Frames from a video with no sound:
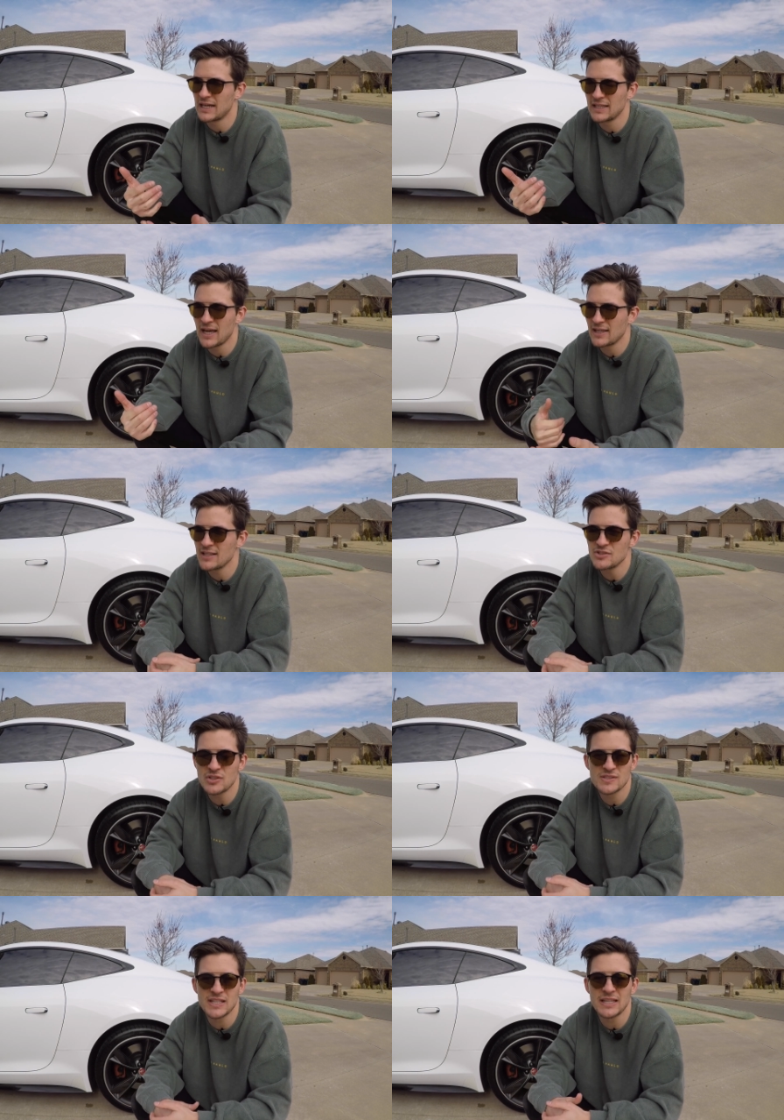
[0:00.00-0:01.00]
I, I,
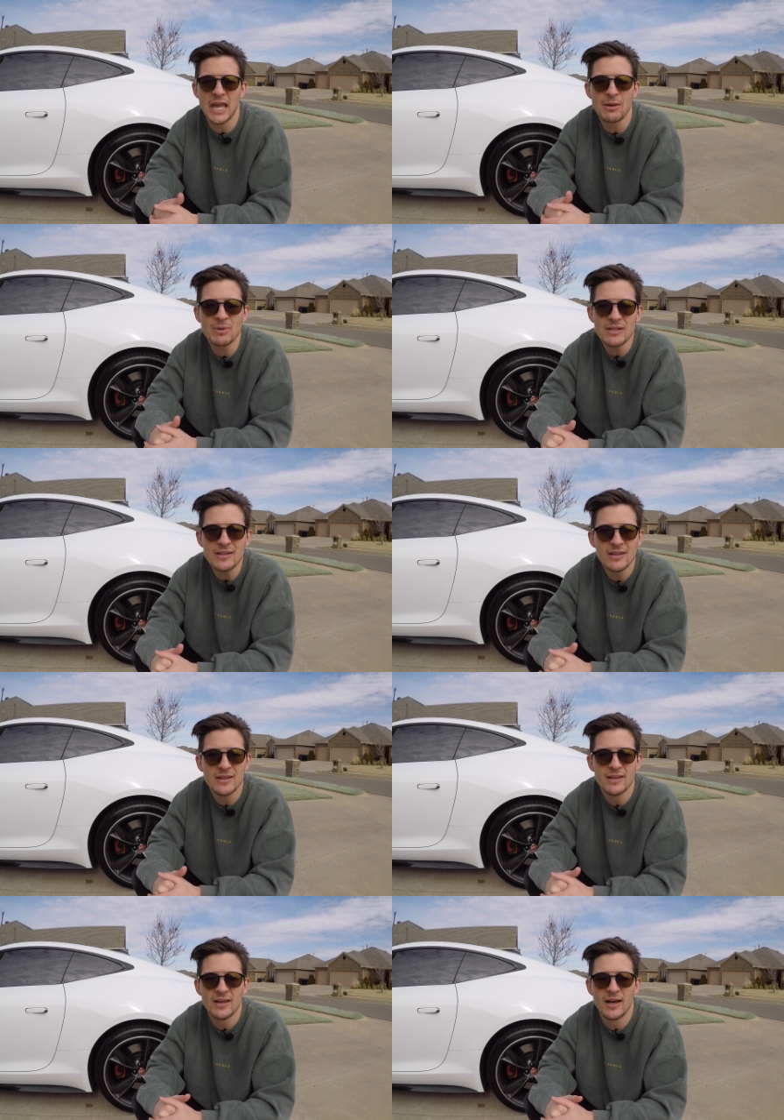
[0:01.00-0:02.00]
guess you could say Cayman,
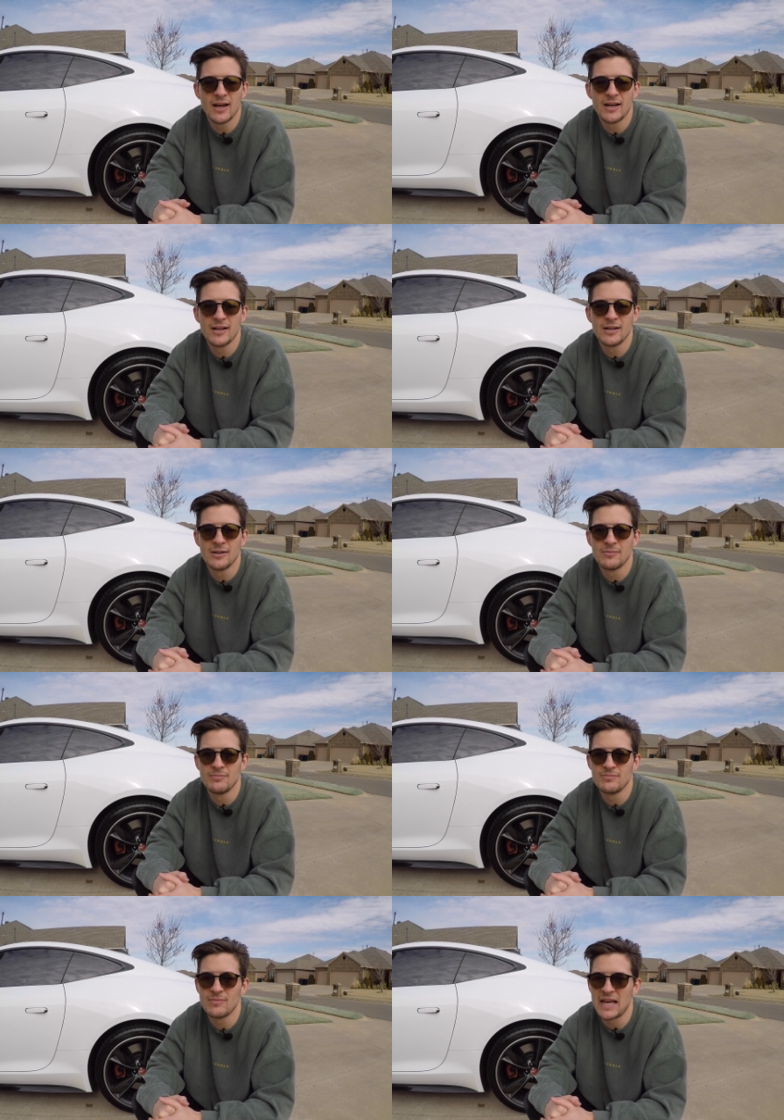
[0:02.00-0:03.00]

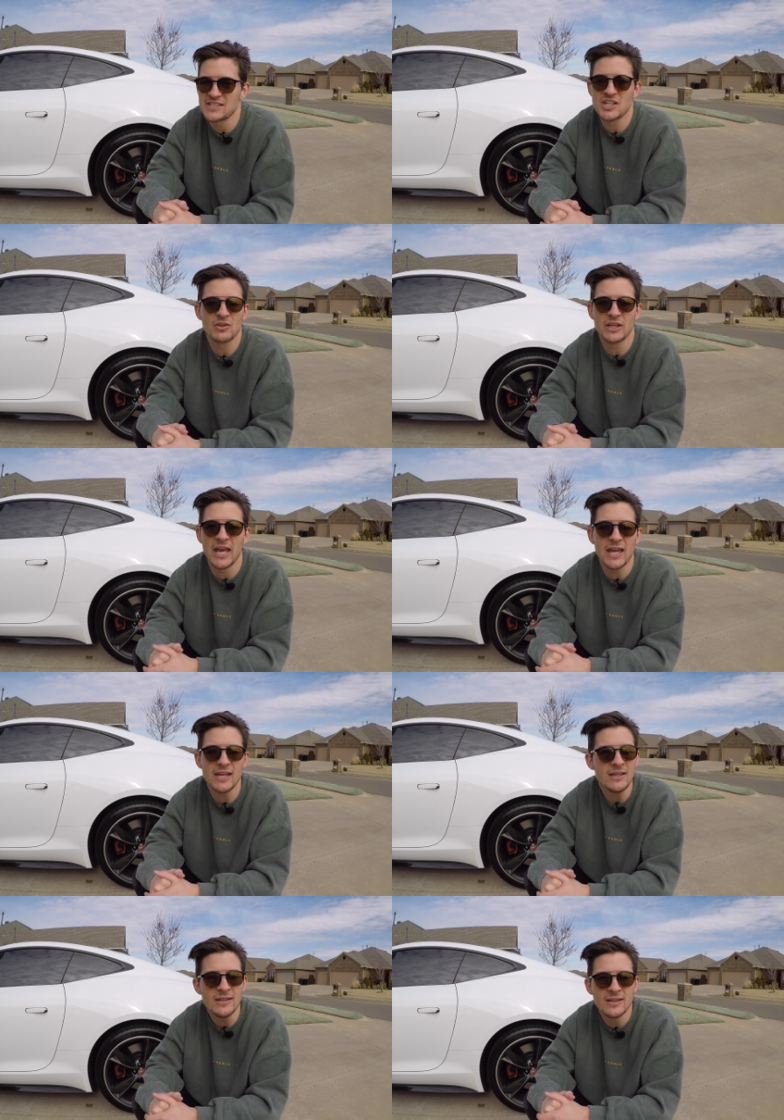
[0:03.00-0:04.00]
um,
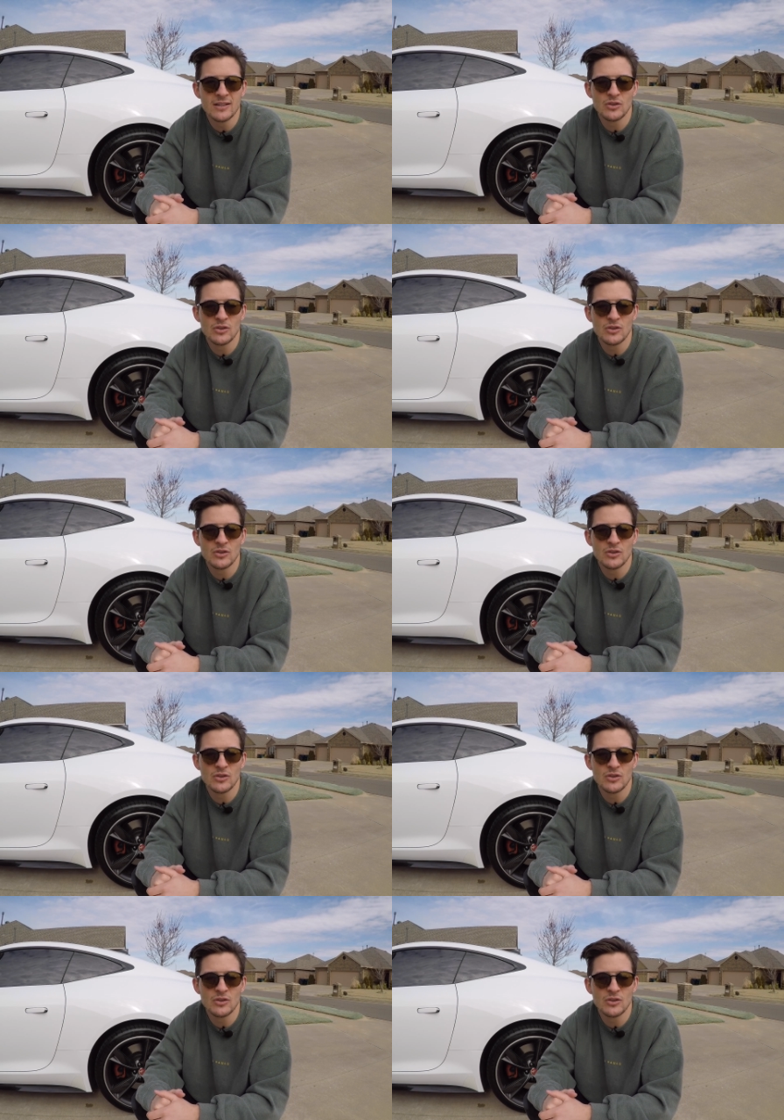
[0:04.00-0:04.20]
SLK.